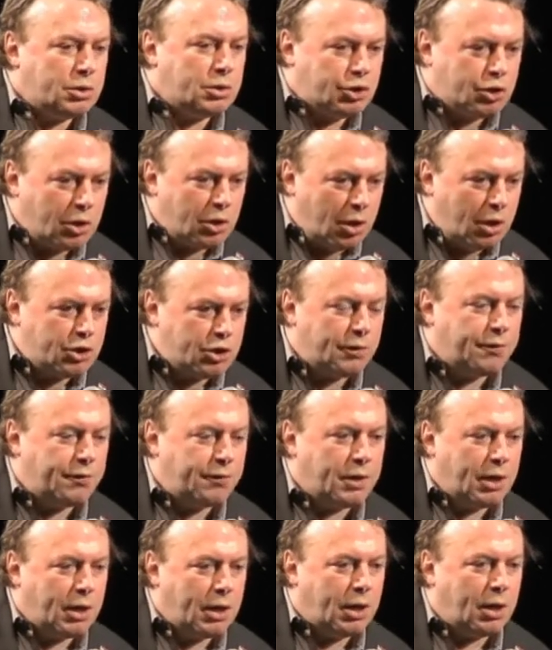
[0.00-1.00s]
The charge, if
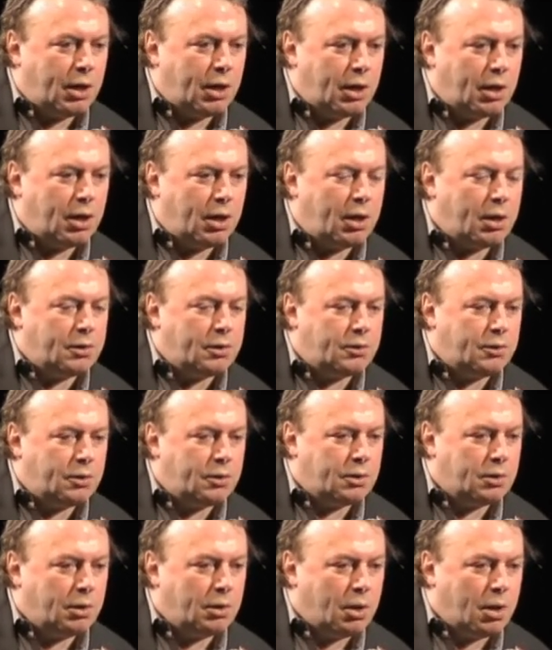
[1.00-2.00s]
they had
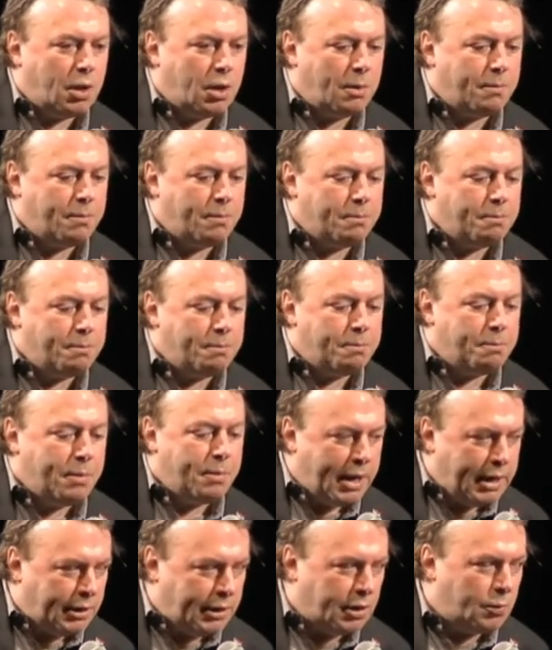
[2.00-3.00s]

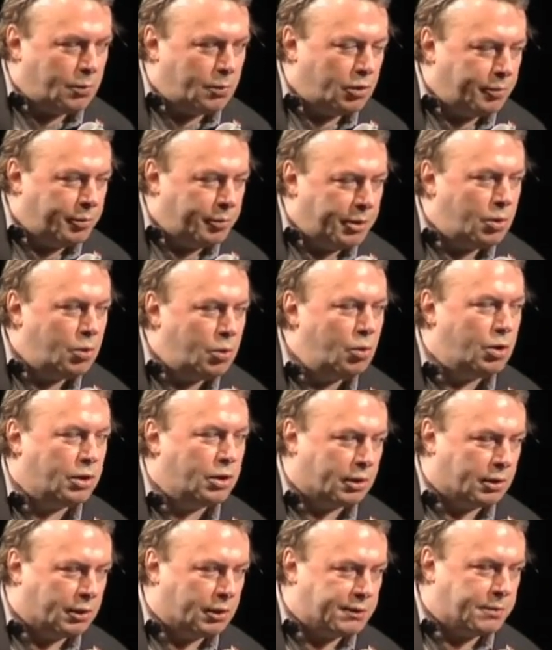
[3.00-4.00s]
made it, would have been
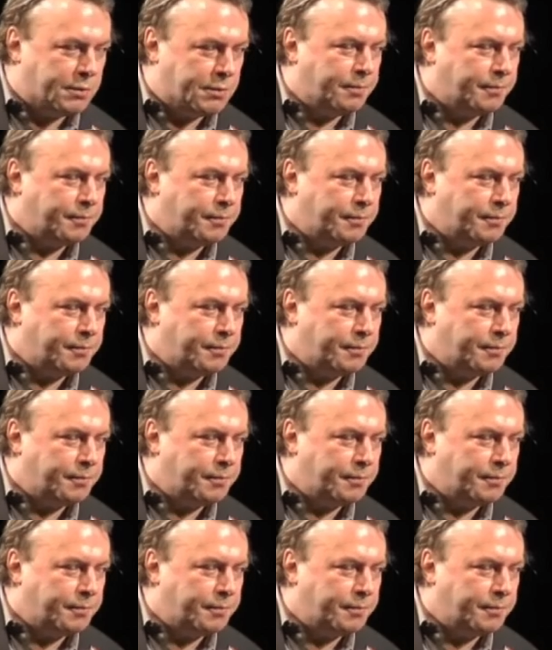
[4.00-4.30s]
hooliganism.